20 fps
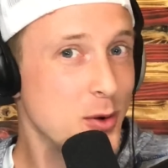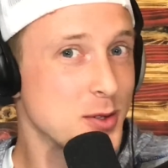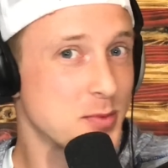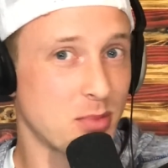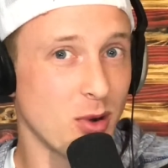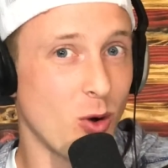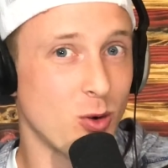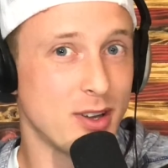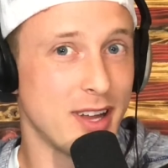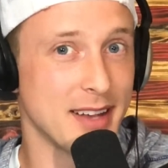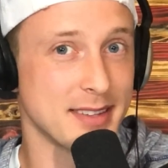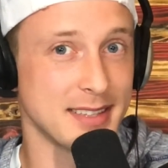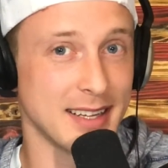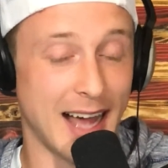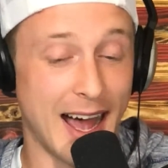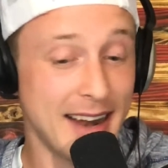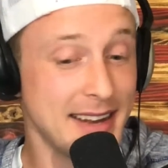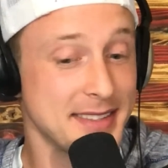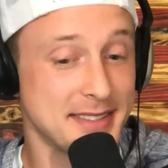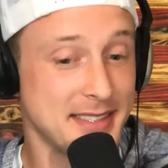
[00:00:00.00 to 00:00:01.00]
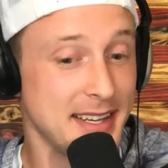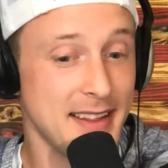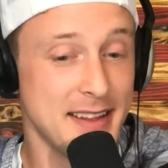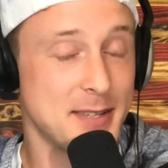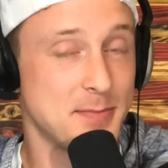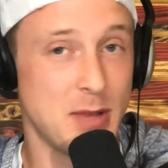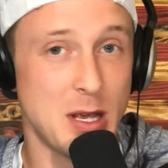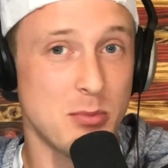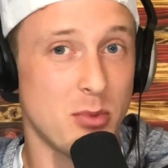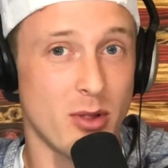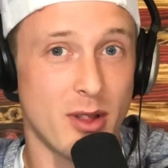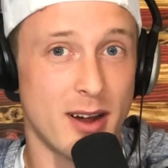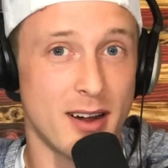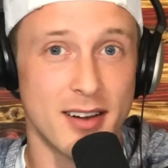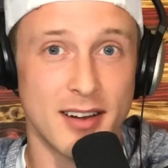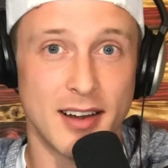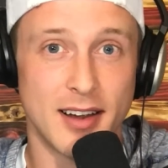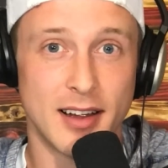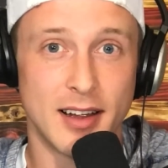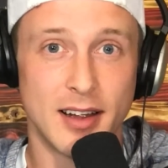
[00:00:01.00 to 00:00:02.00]
was protesting. I didn't see these people
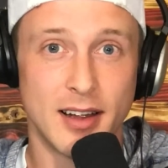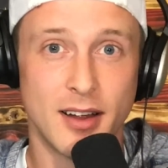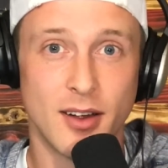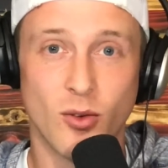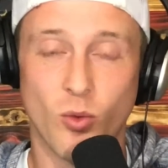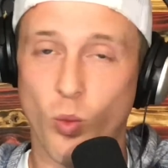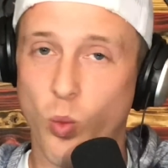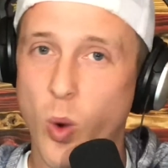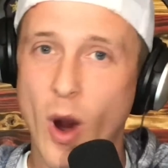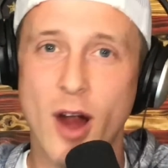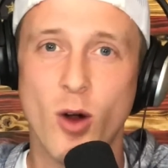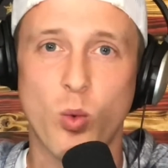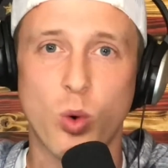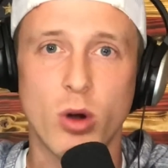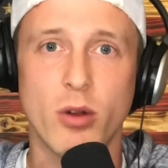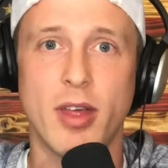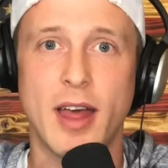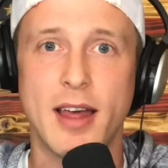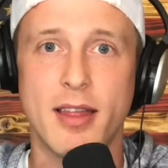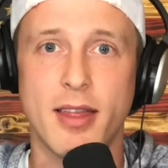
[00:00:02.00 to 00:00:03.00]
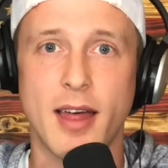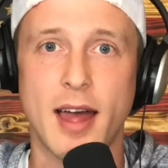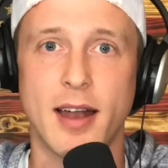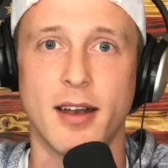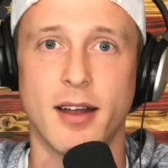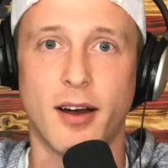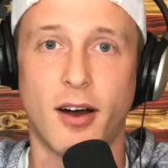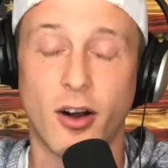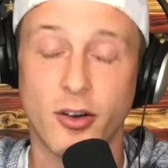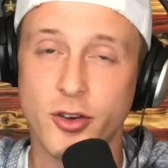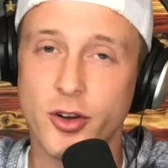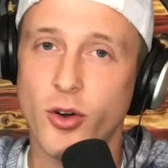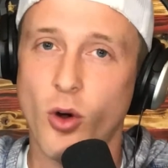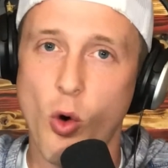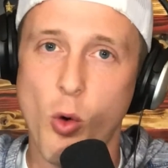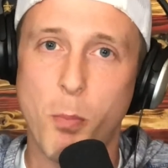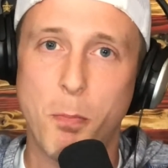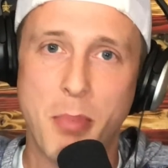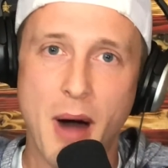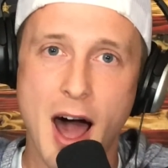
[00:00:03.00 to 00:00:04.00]
there. Where were they then? Under
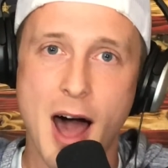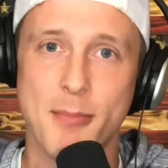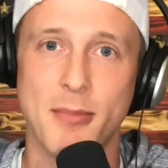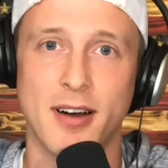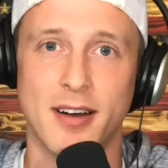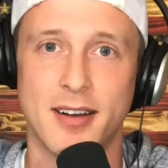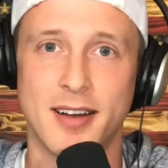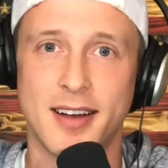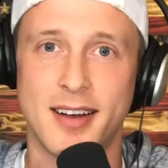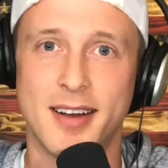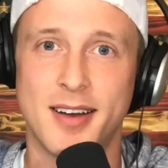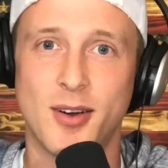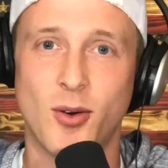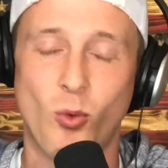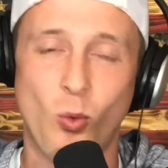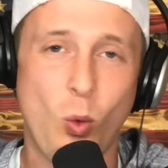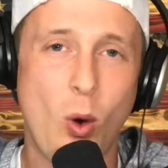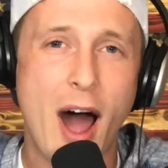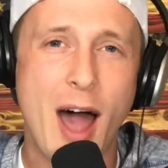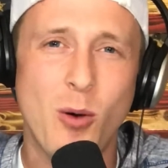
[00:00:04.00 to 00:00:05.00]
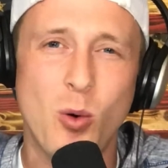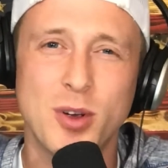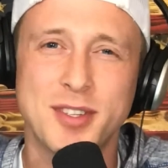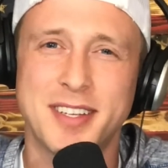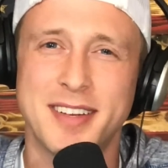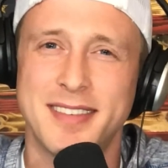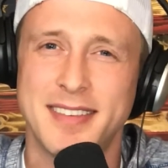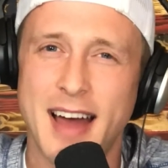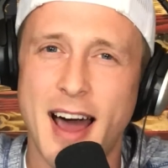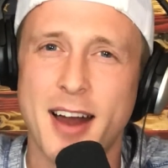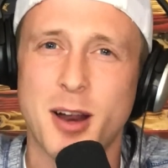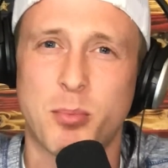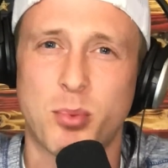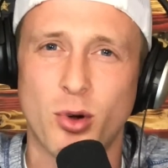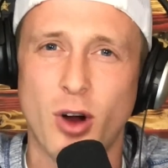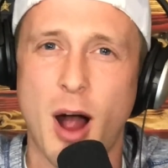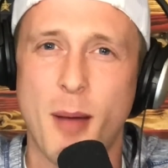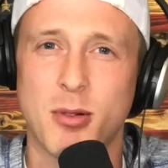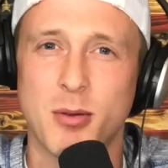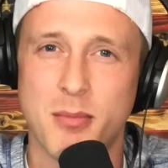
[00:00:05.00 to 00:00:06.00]
Obama. Why was it not a
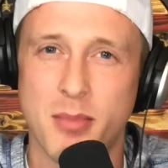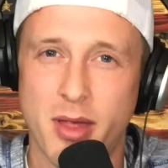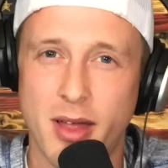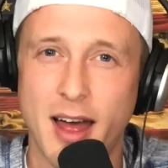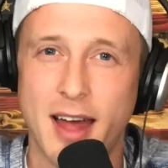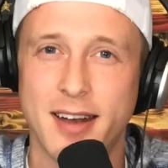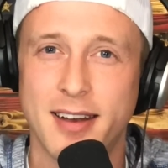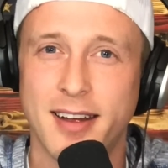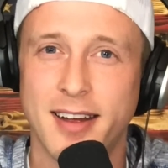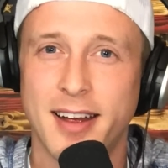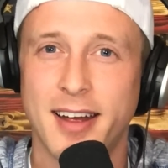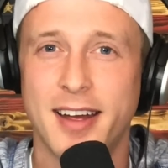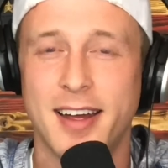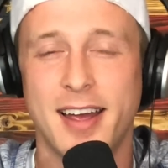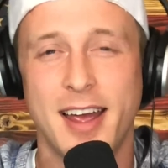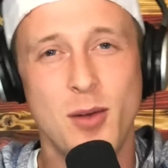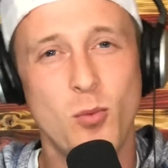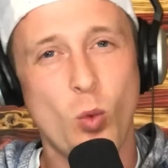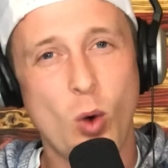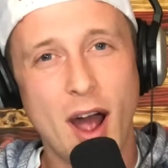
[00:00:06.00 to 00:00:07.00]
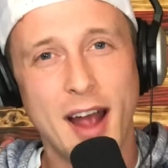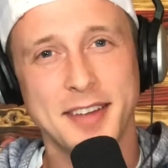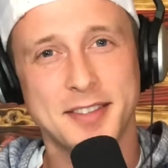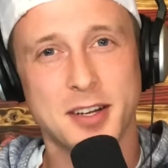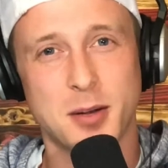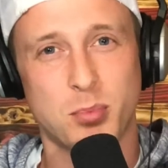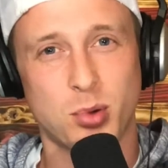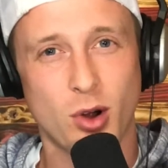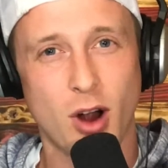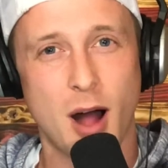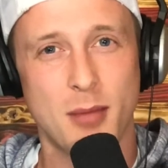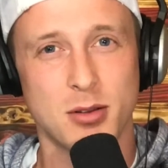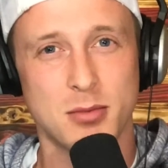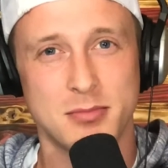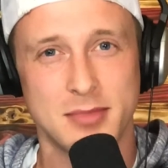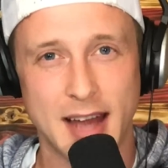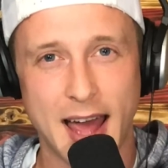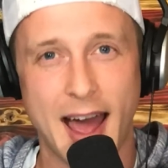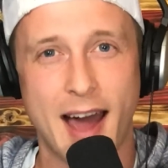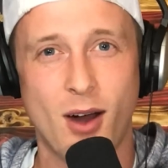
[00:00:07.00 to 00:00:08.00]
problem then? And why is it a
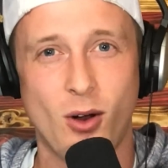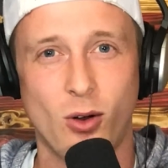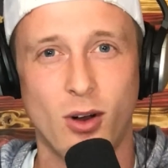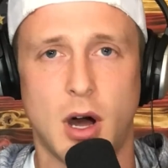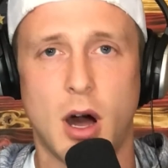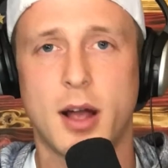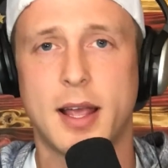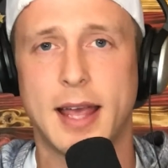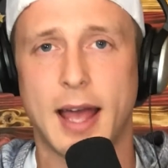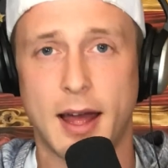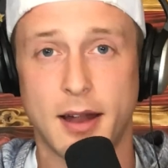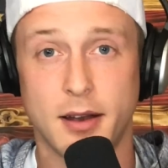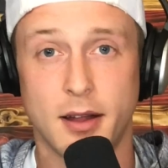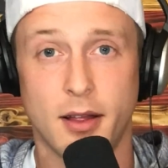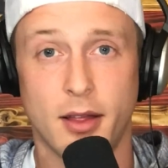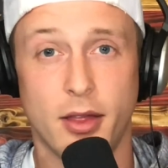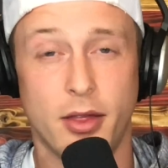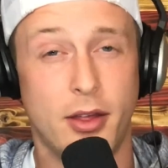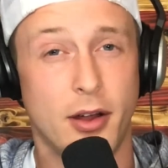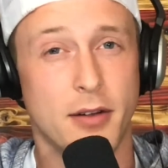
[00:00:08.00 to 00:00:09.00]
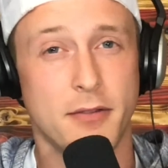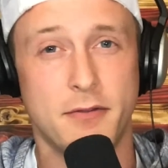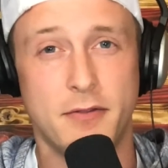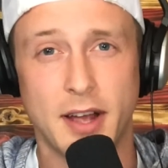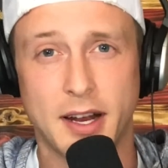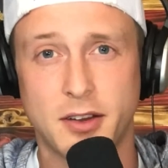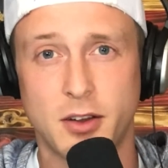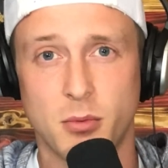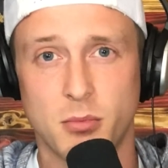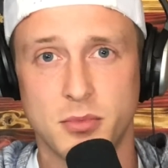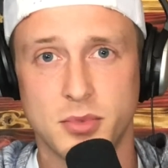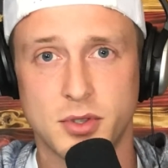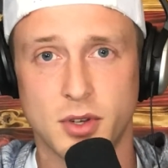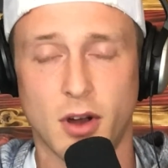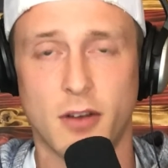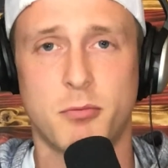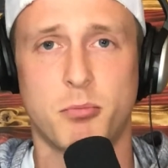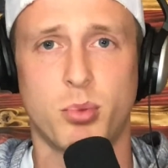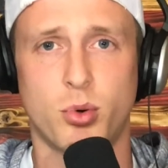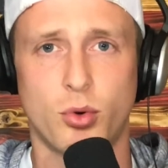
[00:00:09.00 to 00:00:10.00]
problem now? Again, they're victims
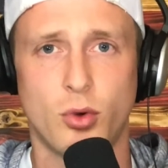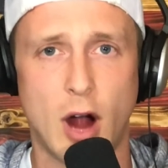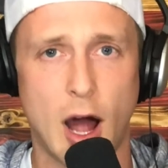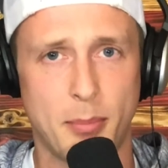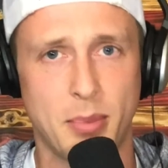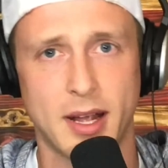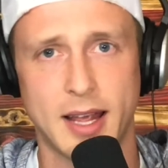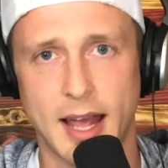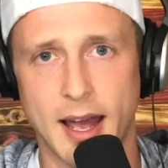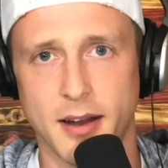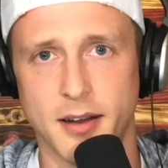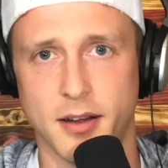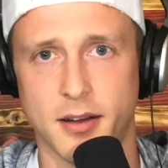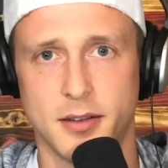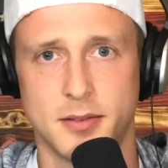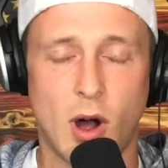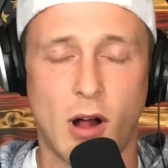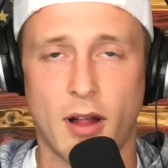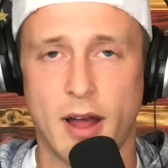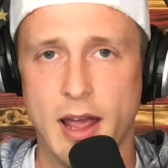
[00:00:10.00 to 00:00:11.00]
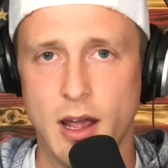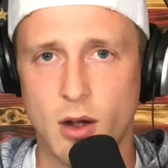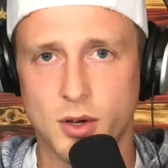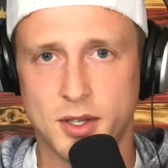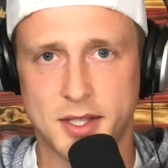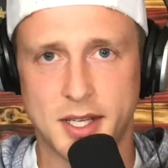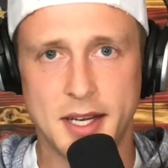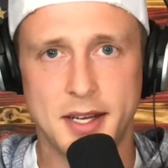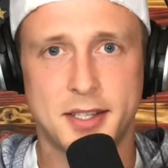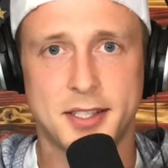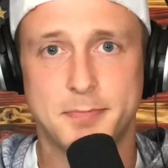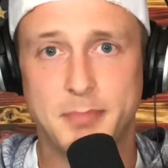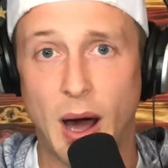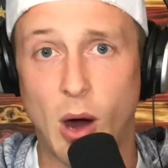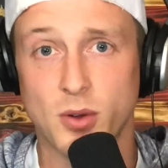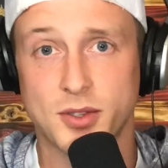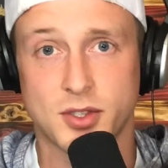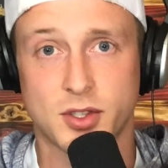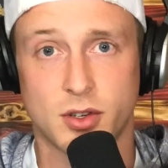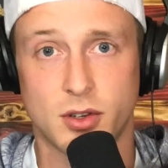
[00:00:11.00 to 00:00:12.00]
of propaganda. While AOC
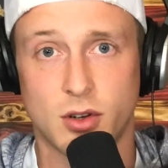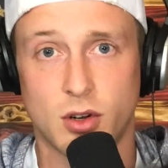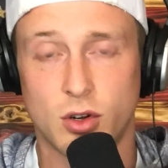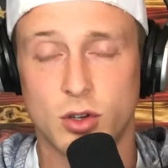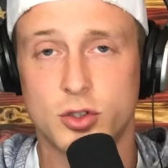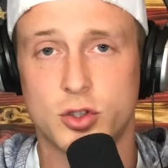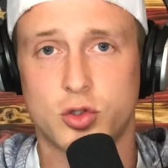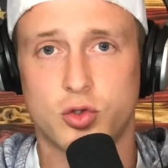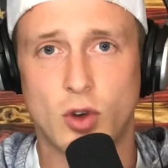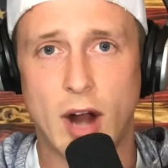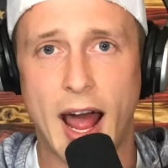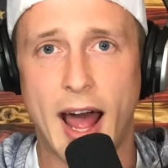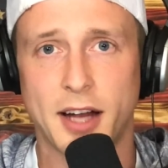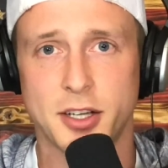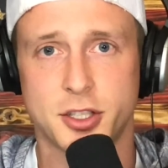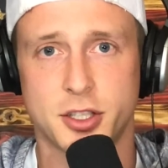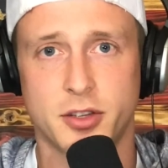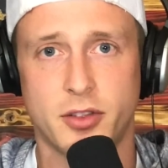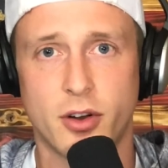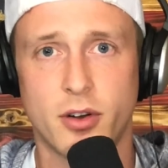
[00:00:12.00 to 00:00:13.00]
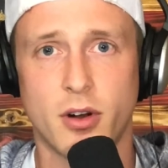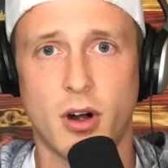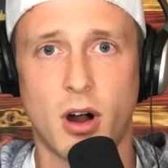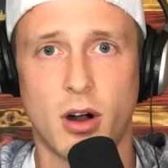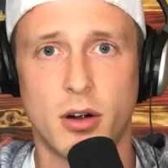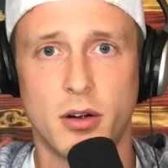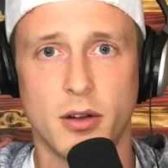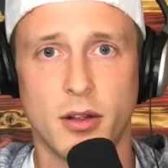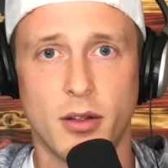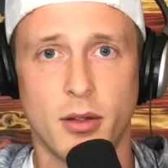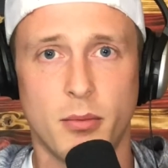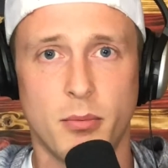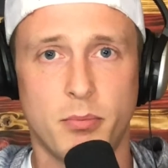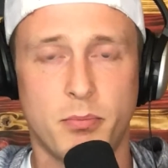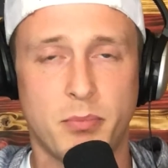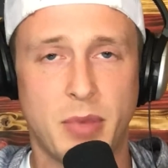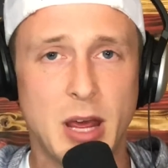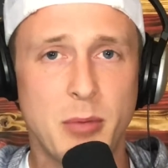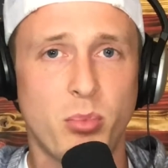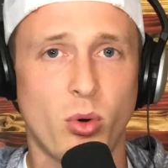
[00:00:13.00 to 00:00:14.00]
spouts her trash, there are
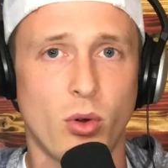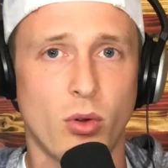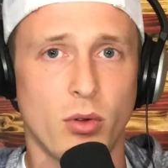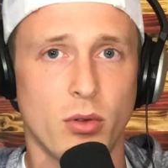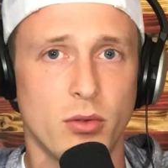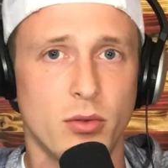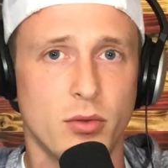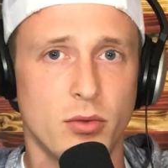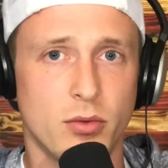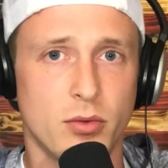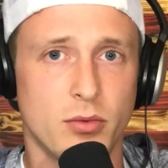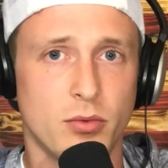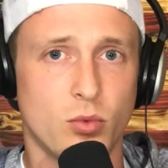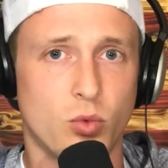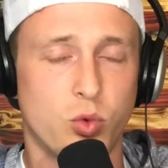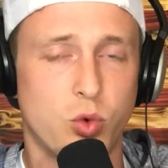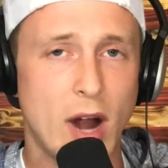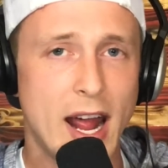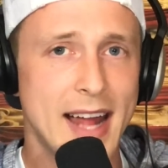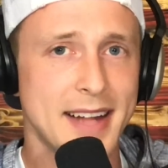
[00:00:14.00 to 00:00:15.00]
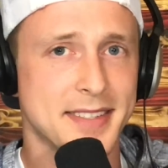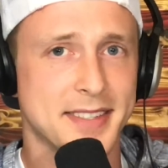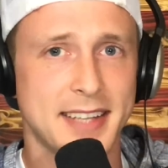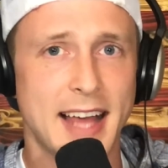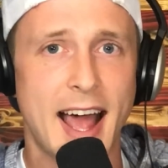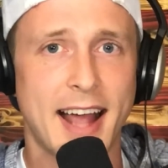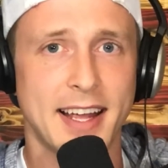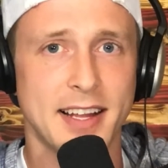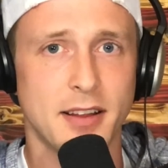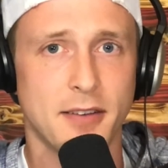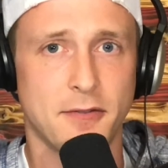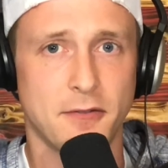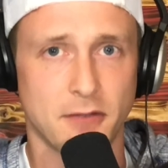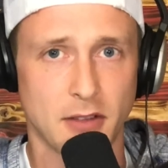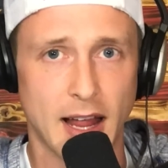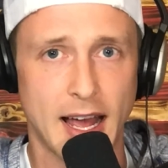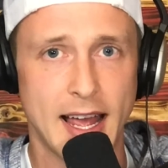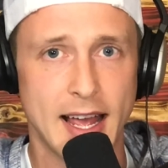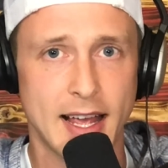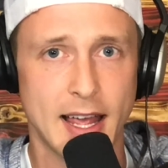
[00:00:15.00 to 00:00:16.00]
people ransacking the
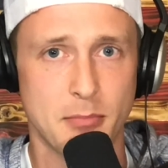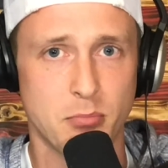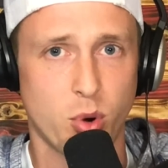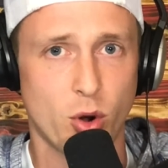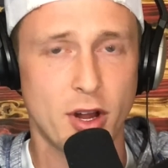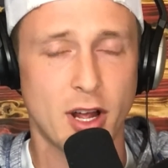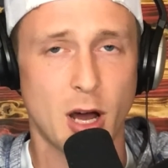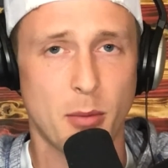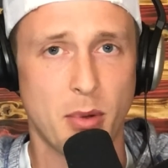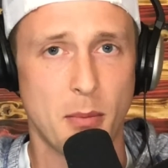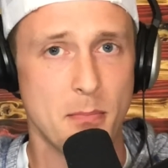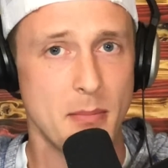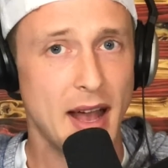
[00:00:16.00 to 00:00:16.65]
flag and putting up a